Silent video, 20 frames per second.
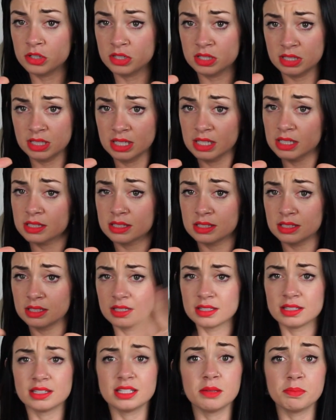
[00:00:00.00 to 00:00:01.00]
6,
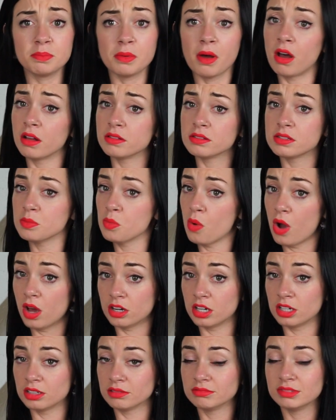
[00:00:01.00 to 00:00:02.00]
sip on some
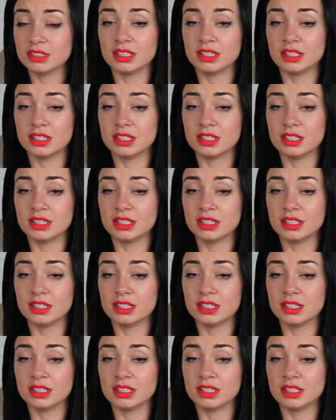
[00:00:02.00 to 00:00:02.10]
water.